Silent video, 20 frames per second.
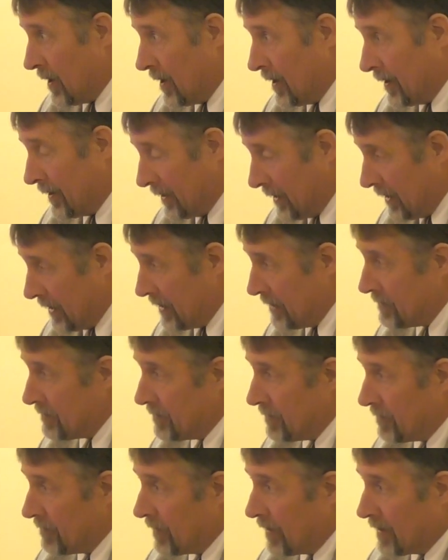Again,
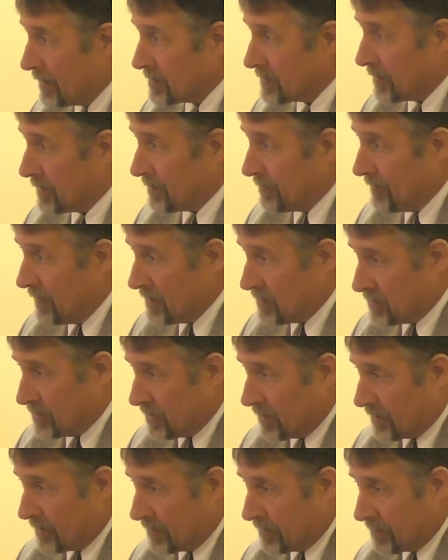as I
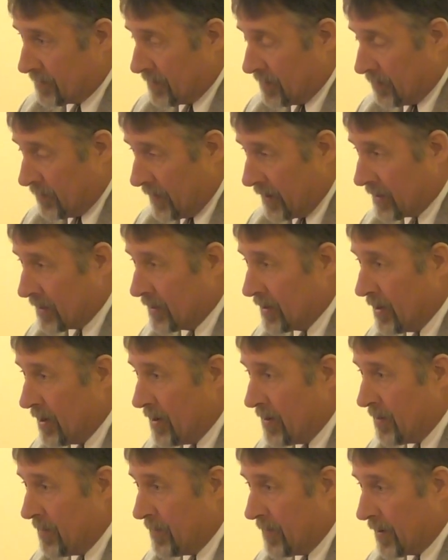mentioned a week
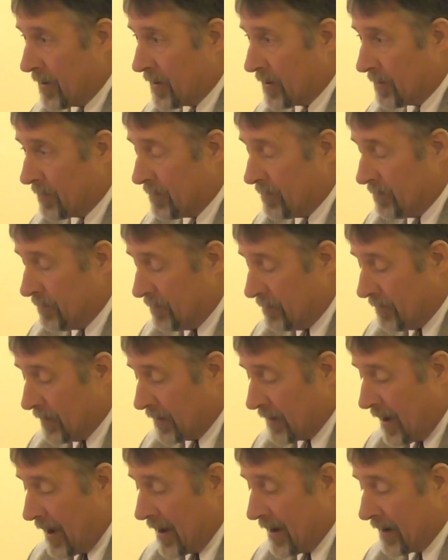ago, our
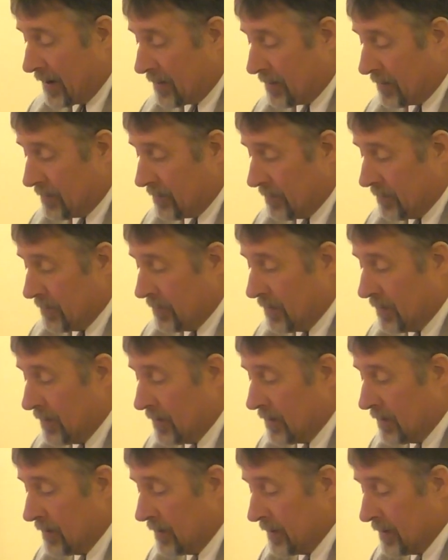mechanic
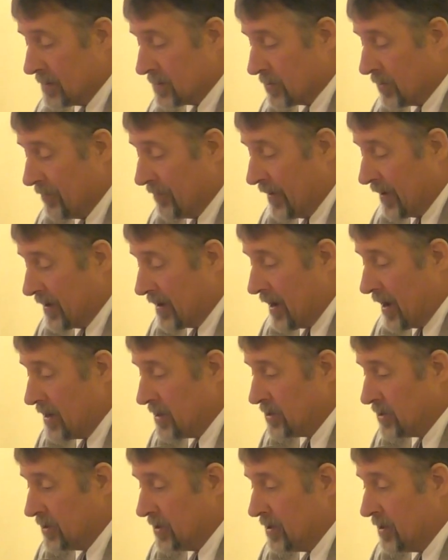is on
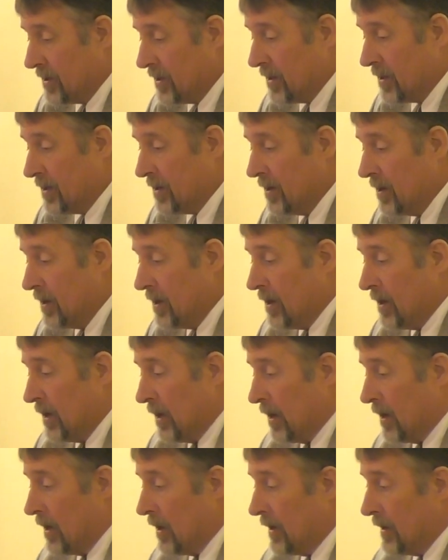vacation,
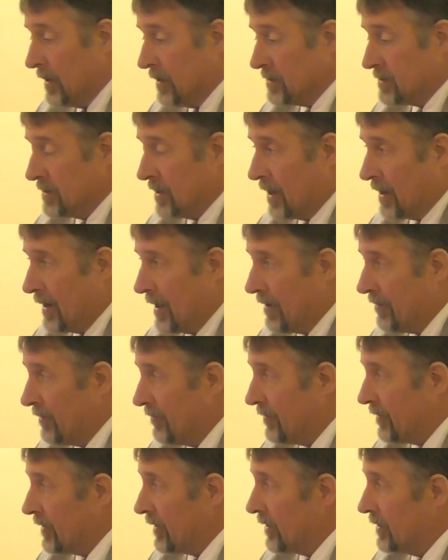and he's not having
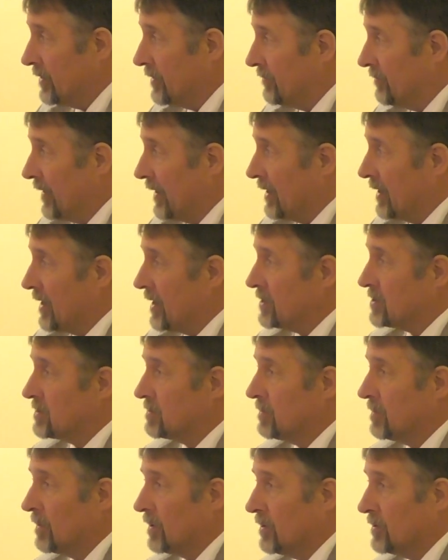a very good
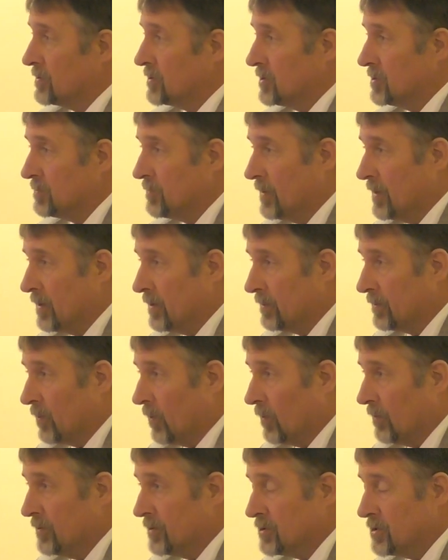vacation because he's been
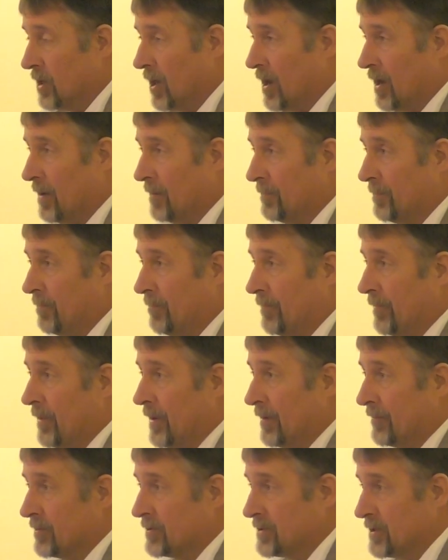on the job
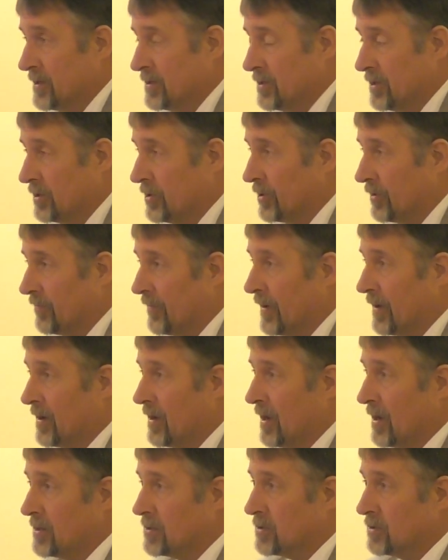ever since he took
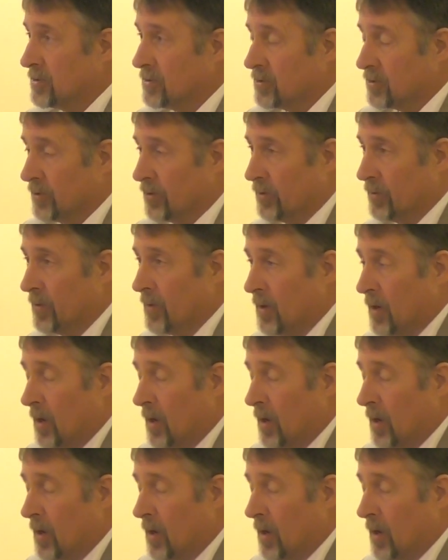vacation. So